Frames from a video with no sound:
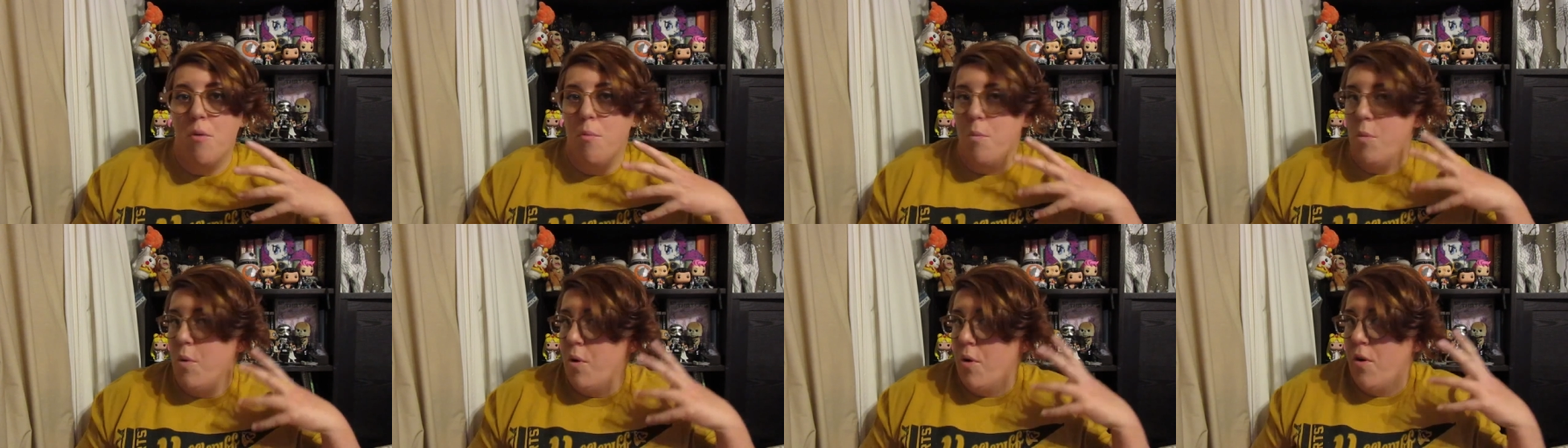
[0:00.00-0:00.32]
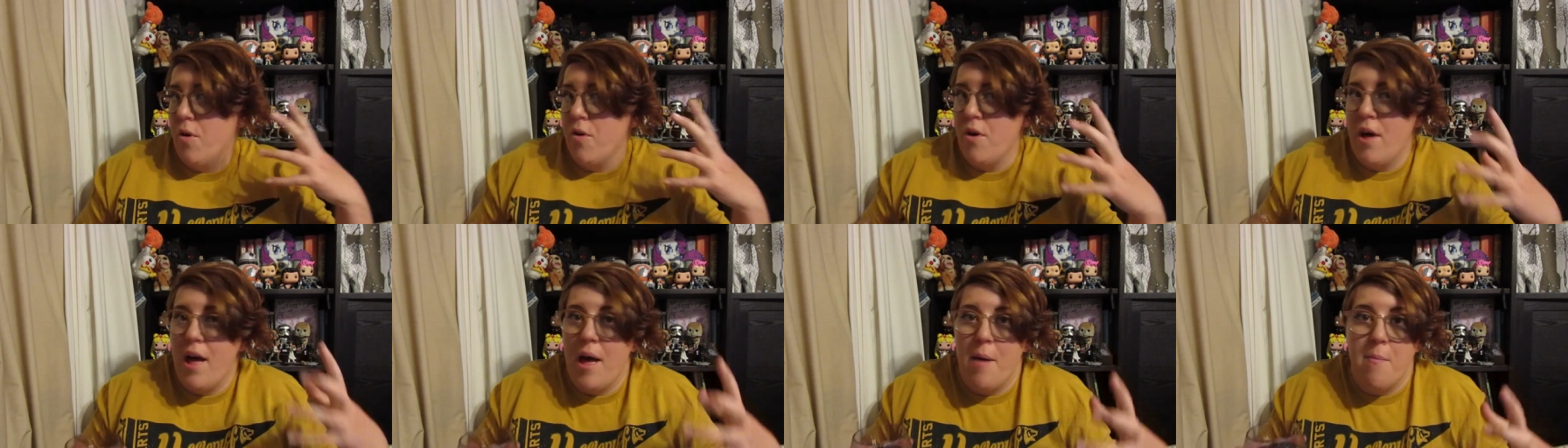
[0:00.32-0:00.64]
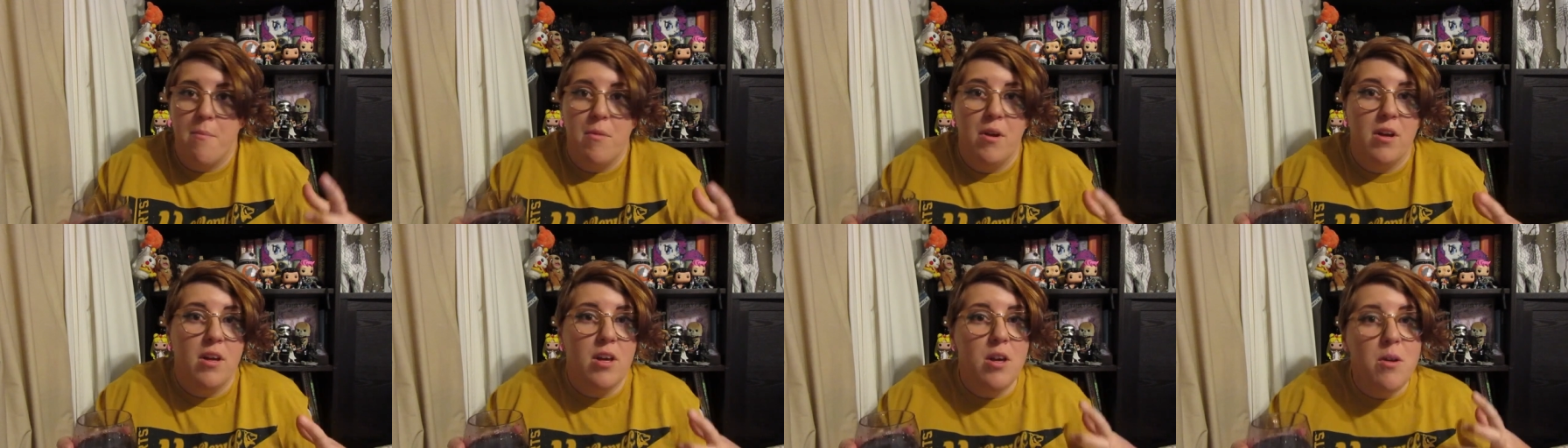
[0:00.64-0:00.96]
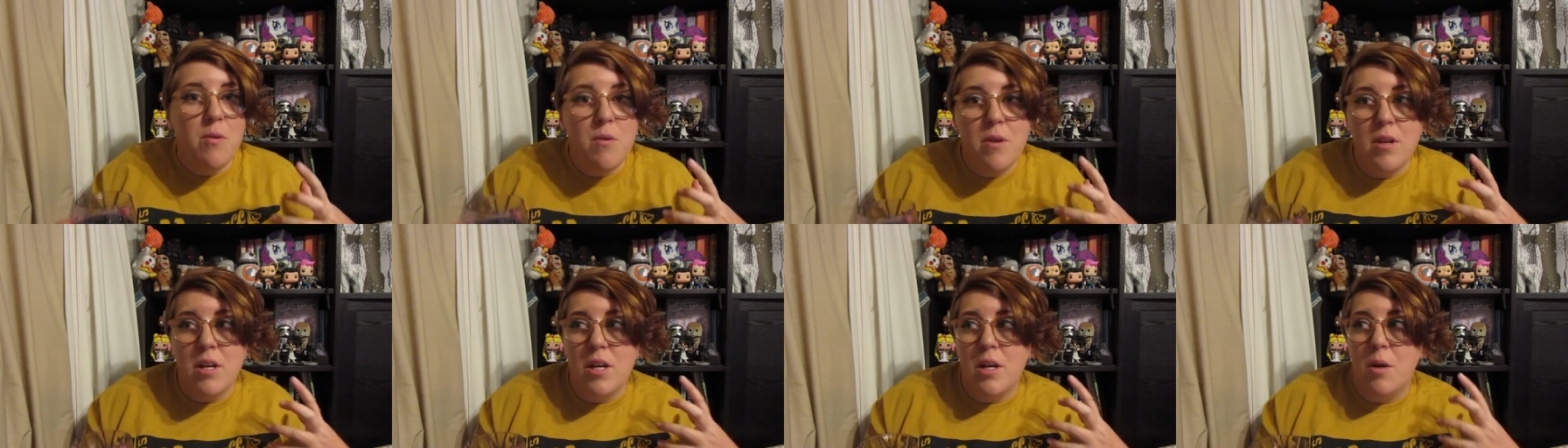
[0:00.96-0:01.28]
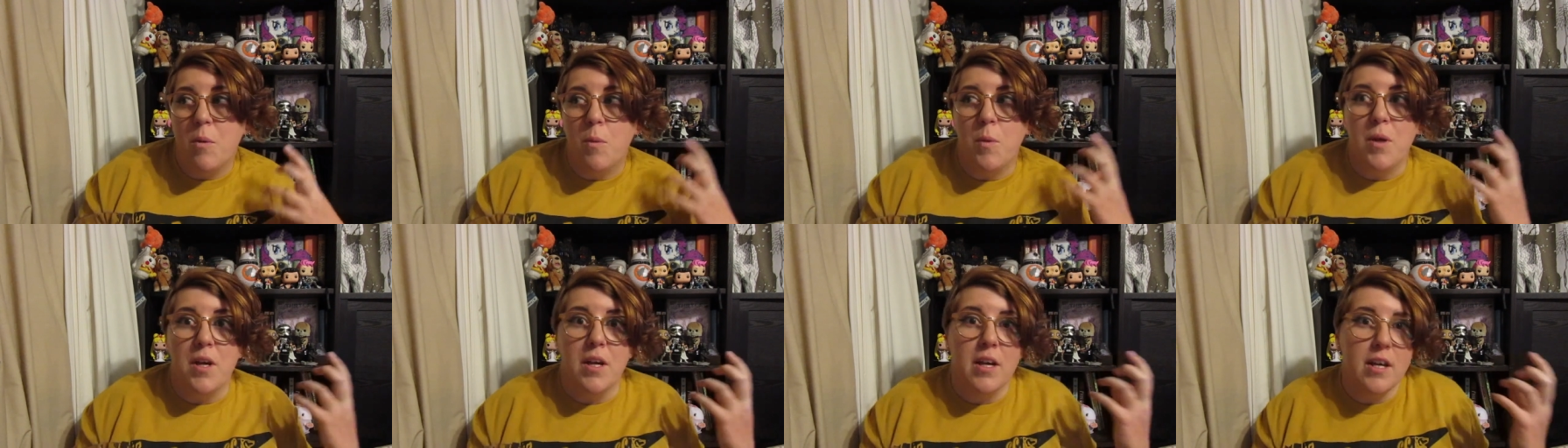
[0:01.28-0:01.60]
moral
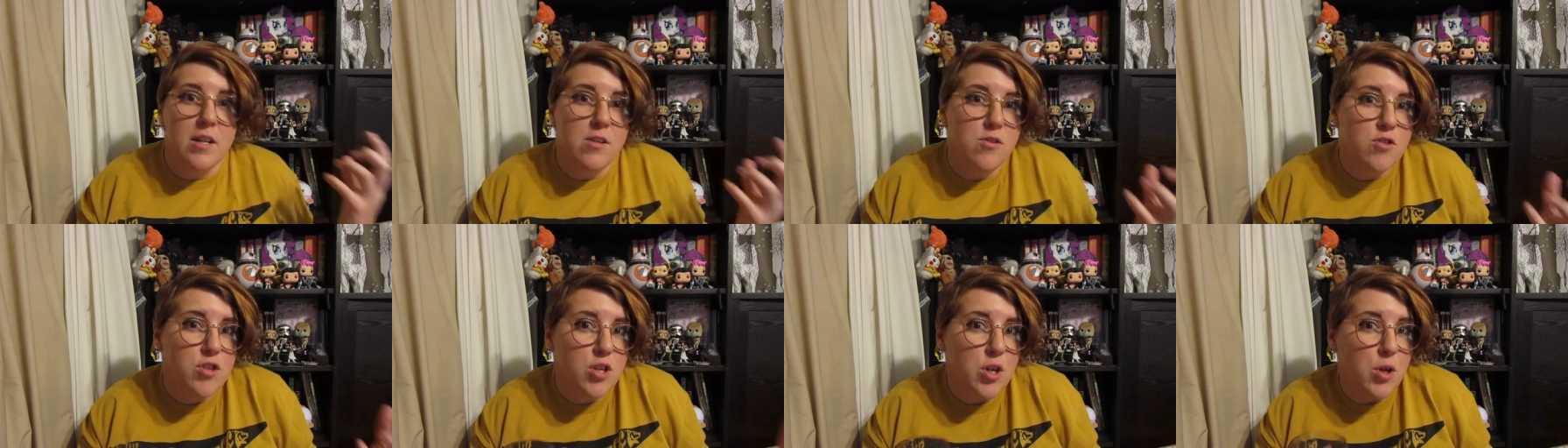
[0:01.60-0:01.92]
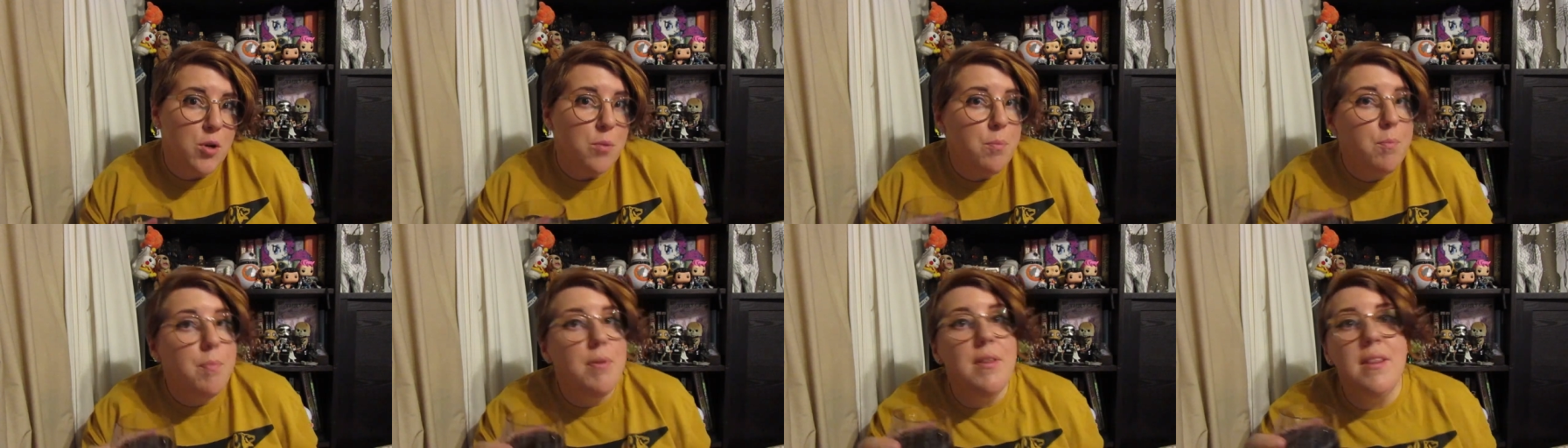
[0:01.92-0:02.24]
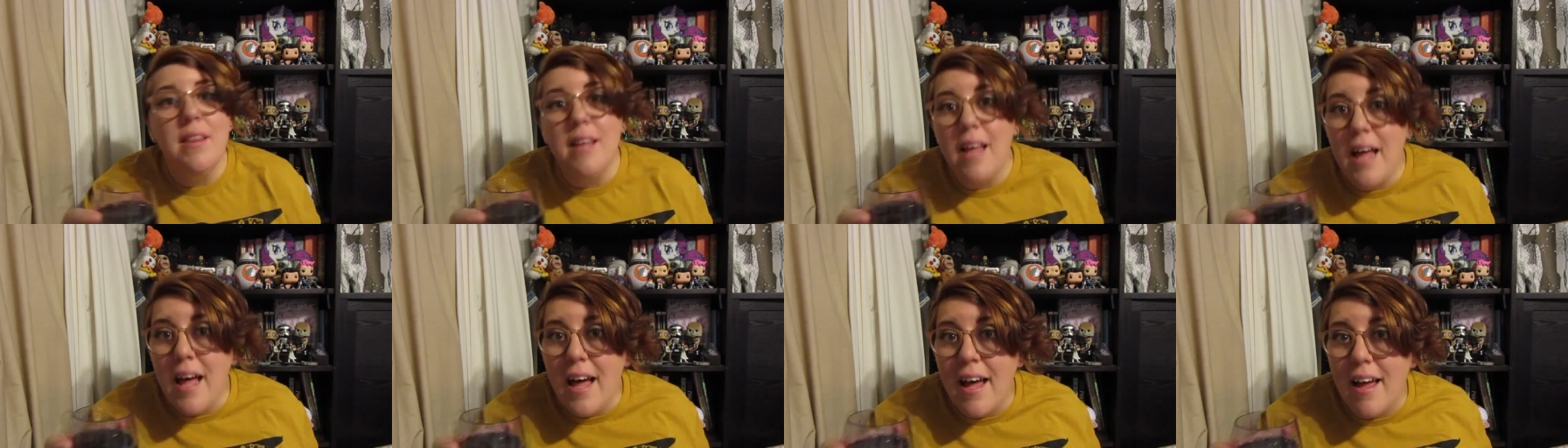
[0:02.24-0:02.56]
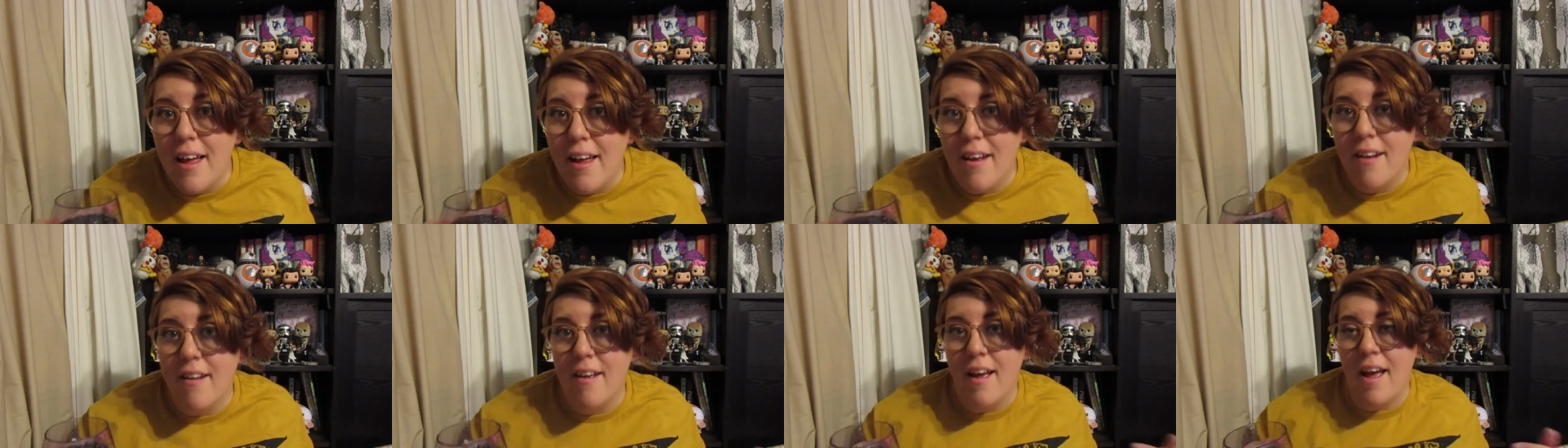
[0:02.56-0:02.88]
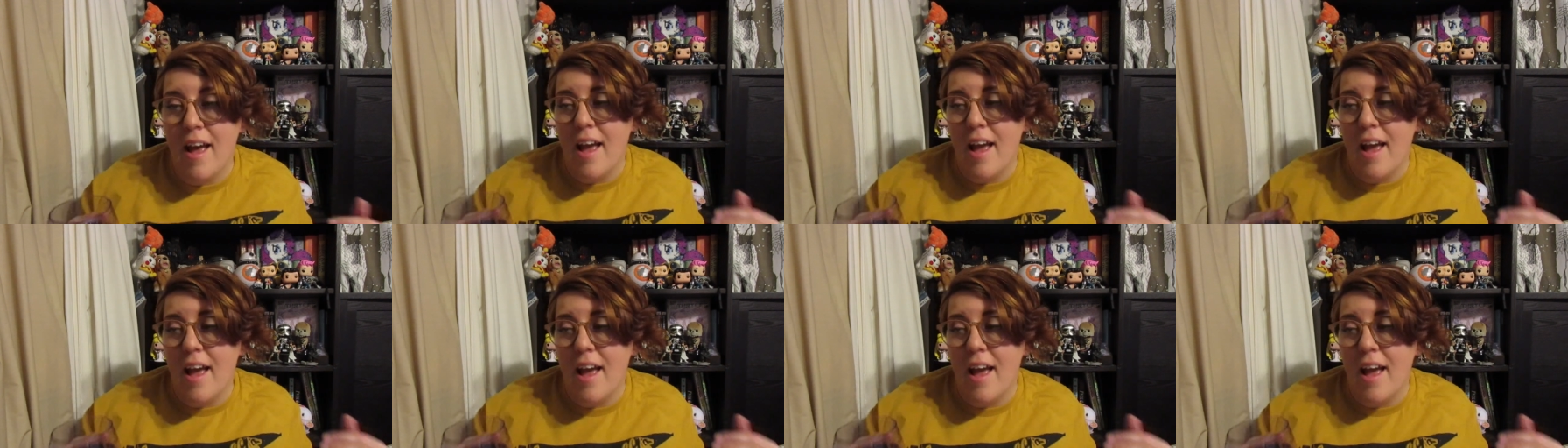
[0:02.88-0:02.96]
ambiguity, we can show blood,